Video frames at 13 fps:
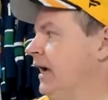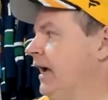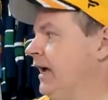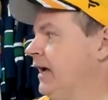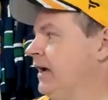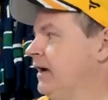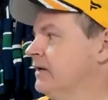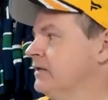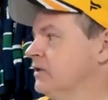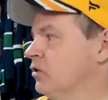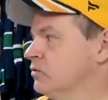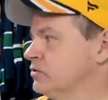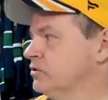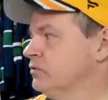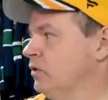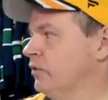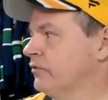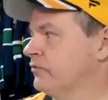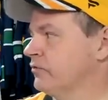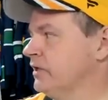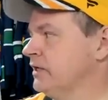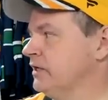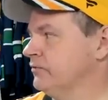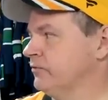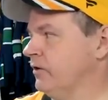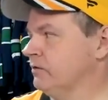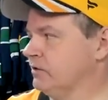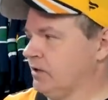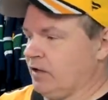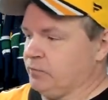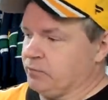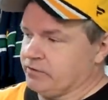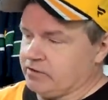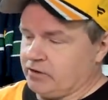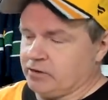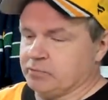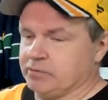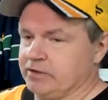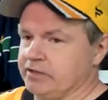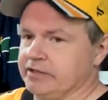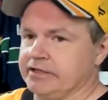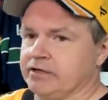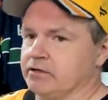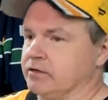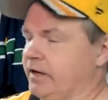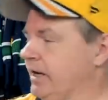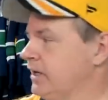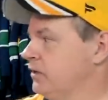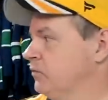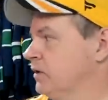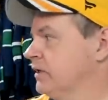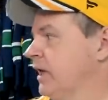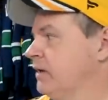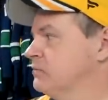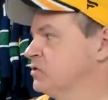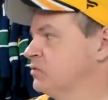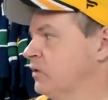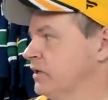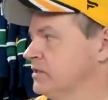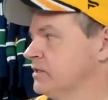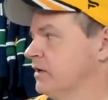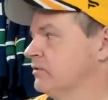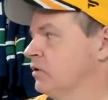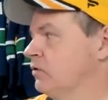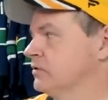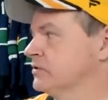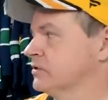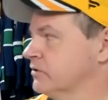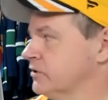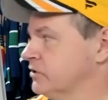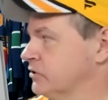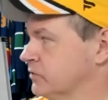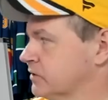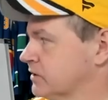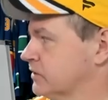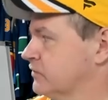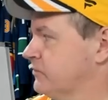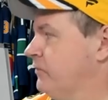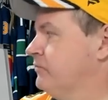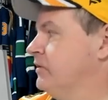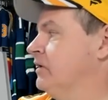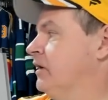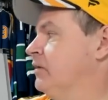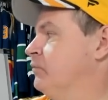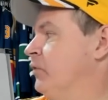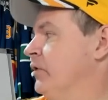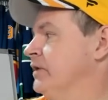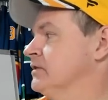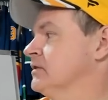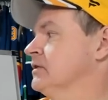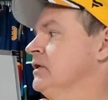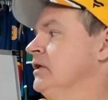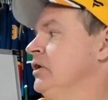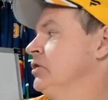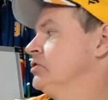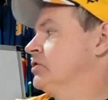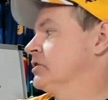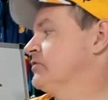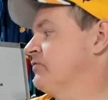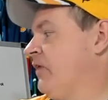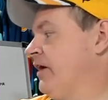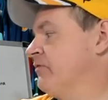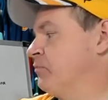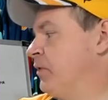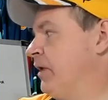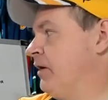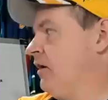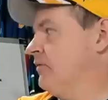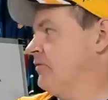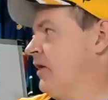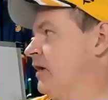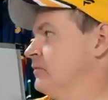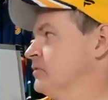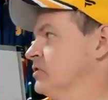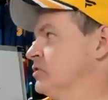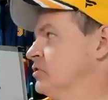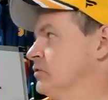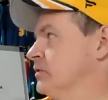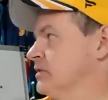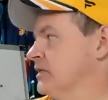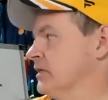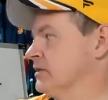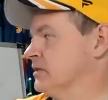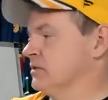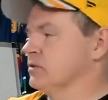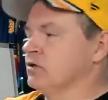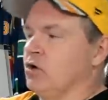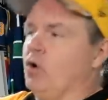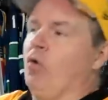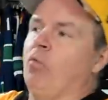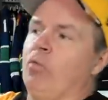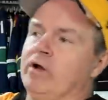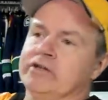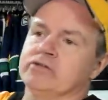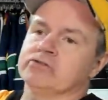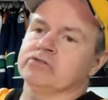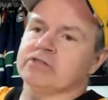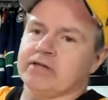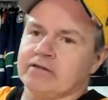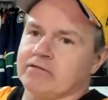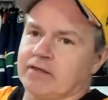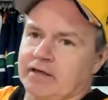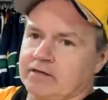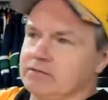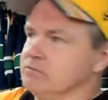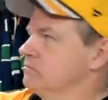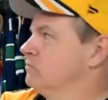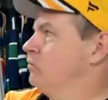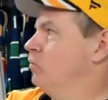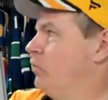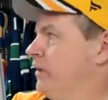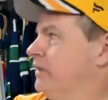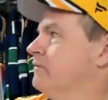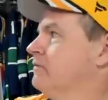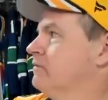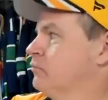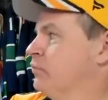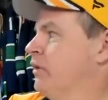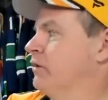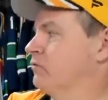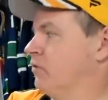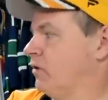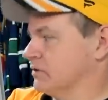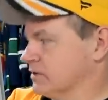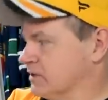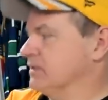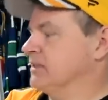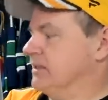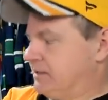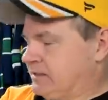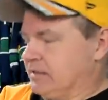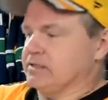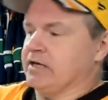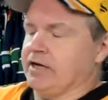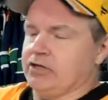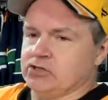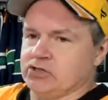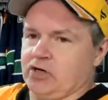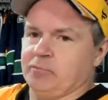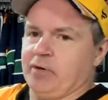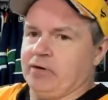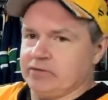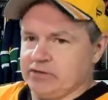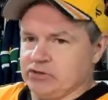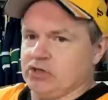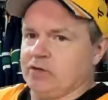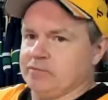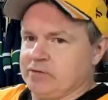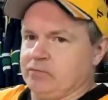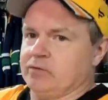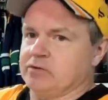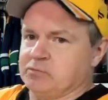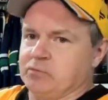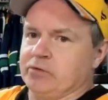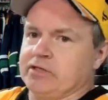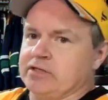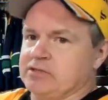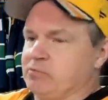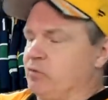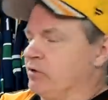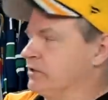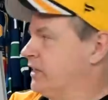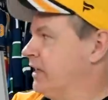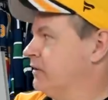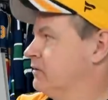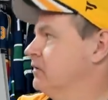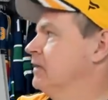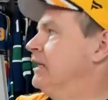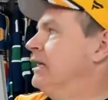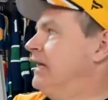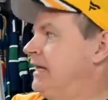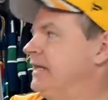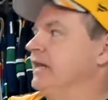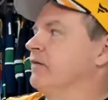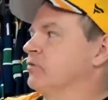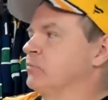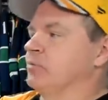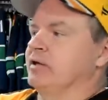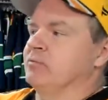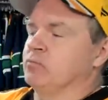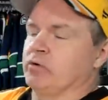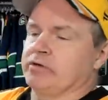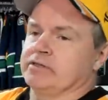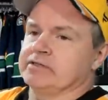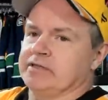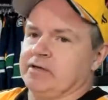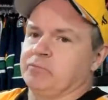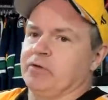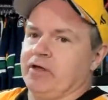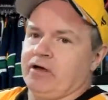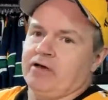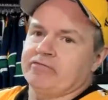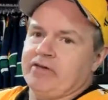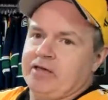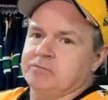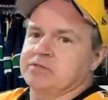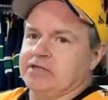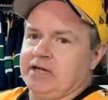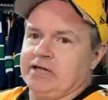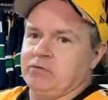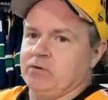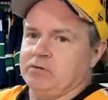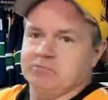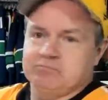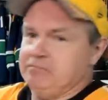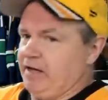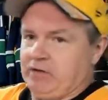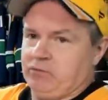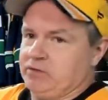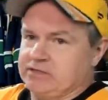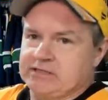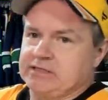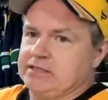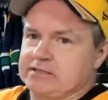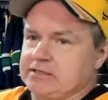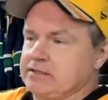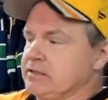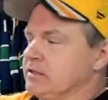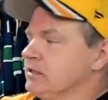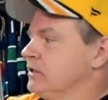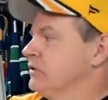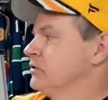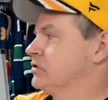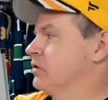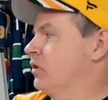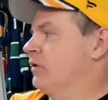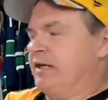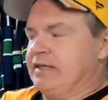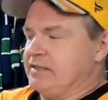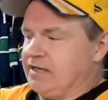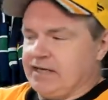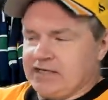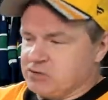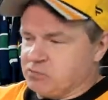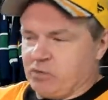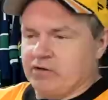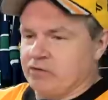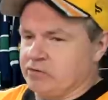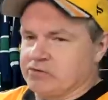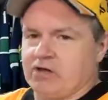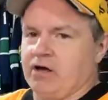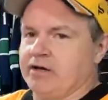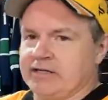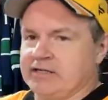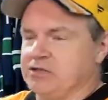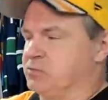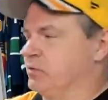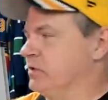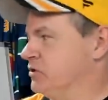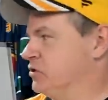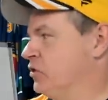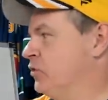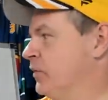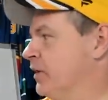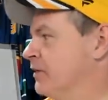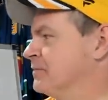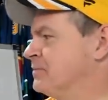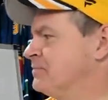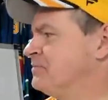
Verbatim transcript: And in 0203, he followed it up with another pretty good year 81 games, 27 goals, 32 assists, 59 points, just five playoff games and two assists. One interesting thing with Brian Rolston that does kind of jump out, and it jumped out when I was putting this board together, he never played more than 10 playoff games in any one, any one season. So it is, it is one of those oddities with his career.